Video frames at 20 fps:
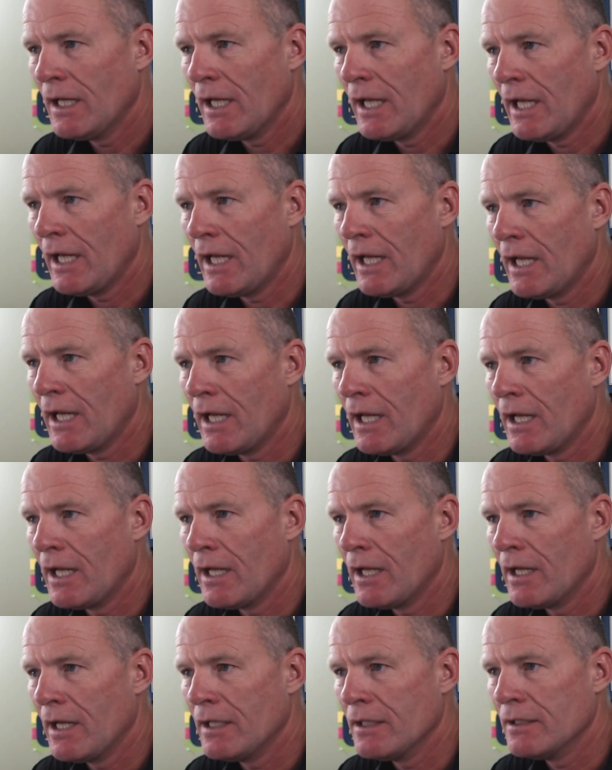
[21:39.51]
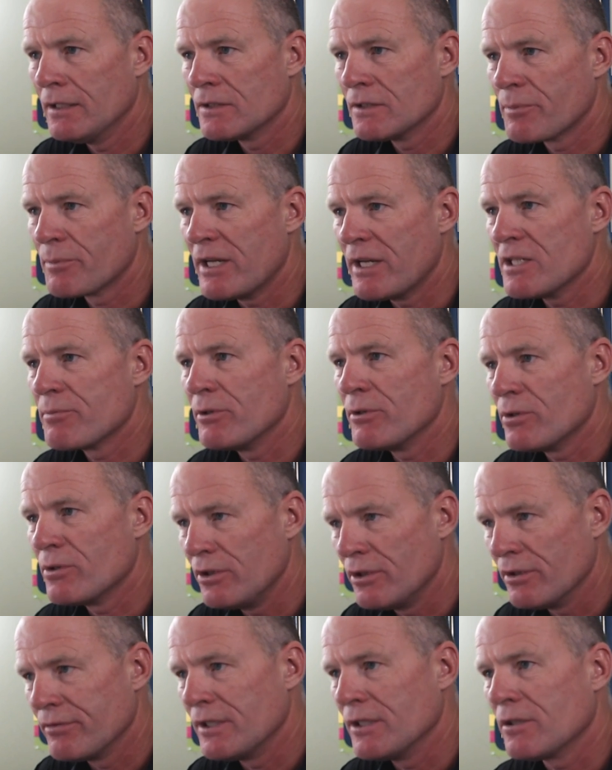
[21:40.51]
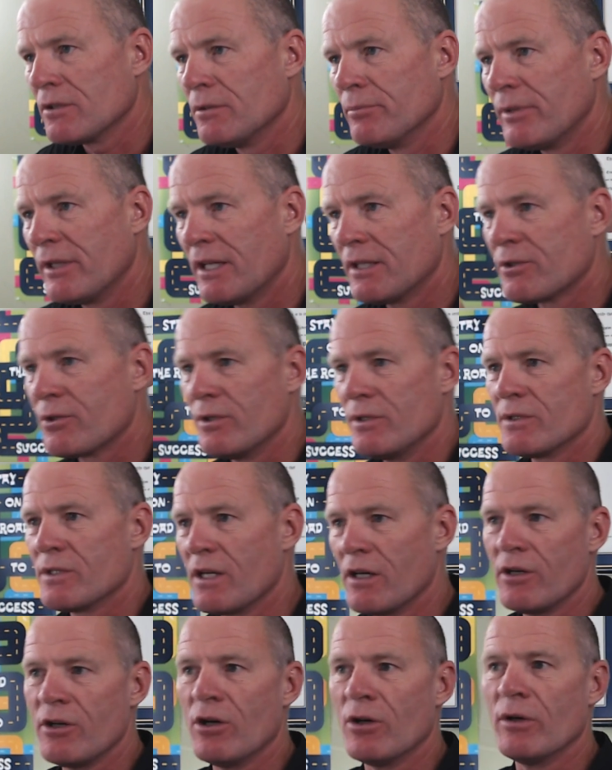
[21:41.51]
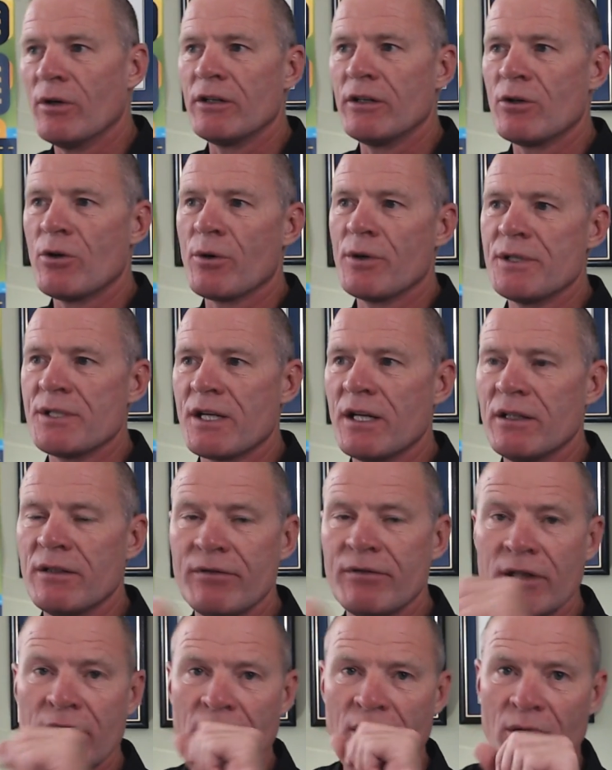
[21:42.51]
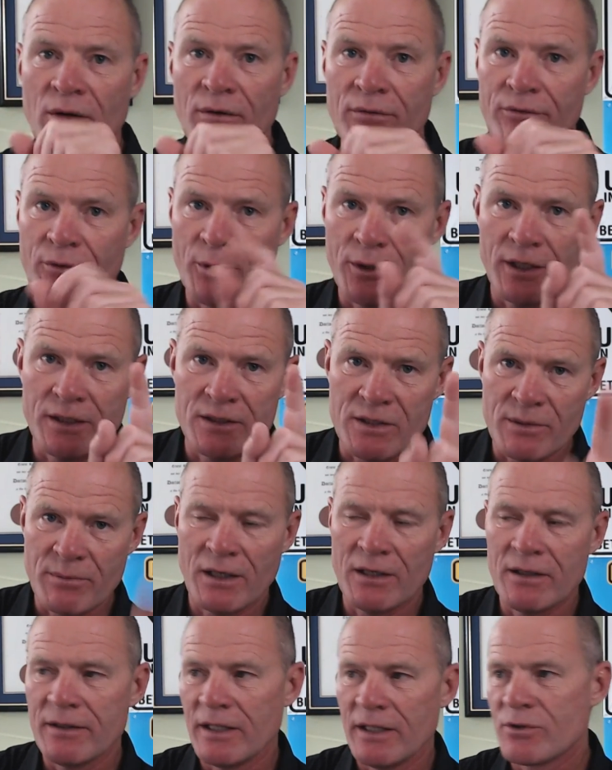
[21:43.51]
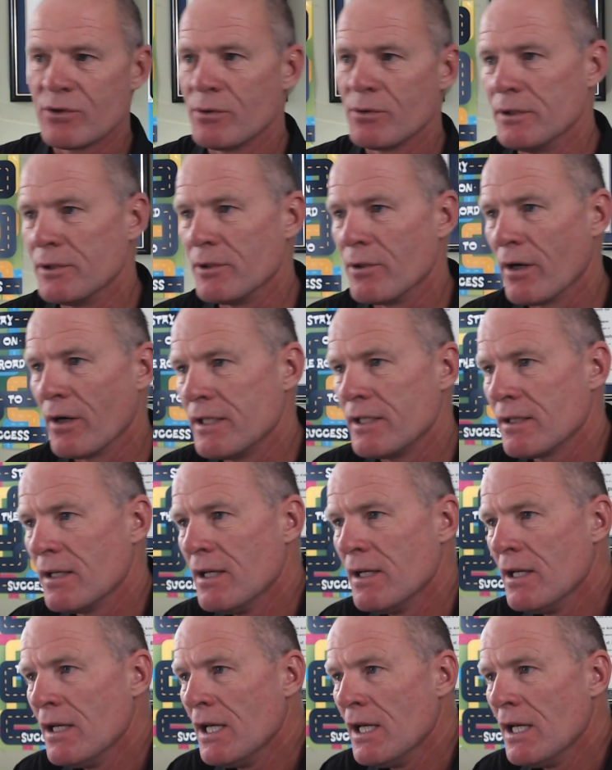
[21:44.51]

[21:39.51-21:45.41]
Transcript: And space between your vehicle and pedestrians. There you go. And Corey's got the video up for you, Isabella. That's really great.